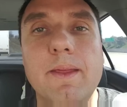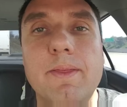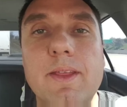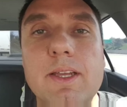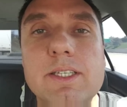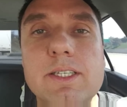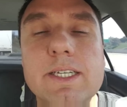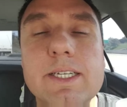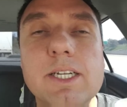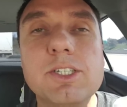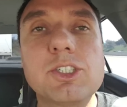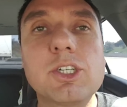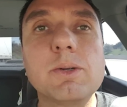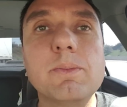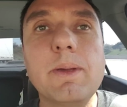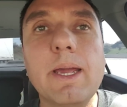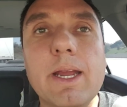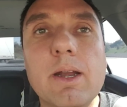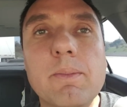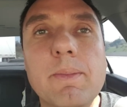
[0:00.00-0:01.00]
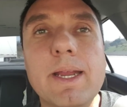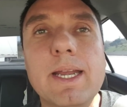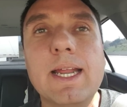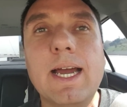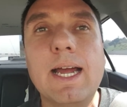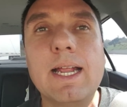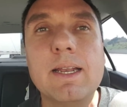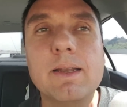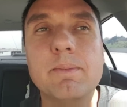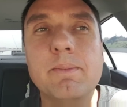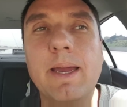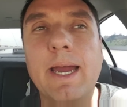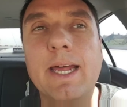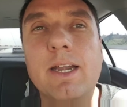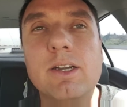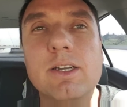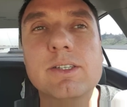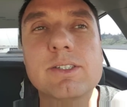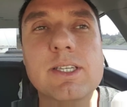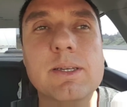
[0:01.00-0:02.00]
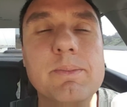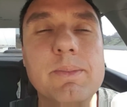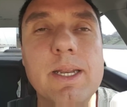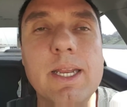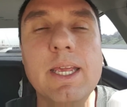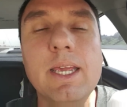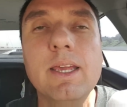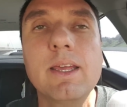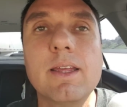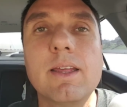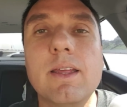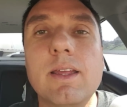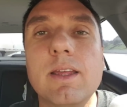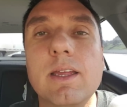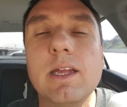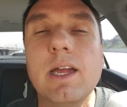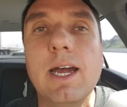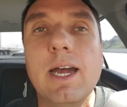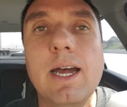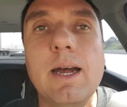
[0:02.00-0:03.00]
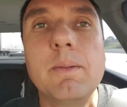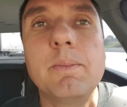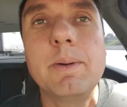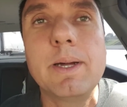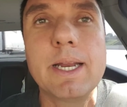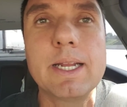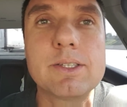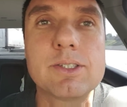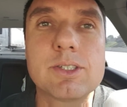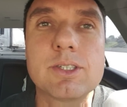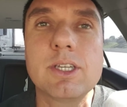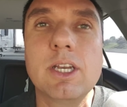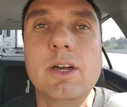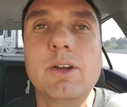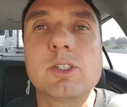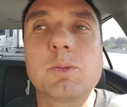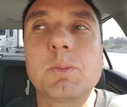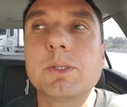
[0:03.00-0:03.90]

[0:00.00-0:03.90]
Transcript: the signature may or may not matter to somebody uh, but it's you know it's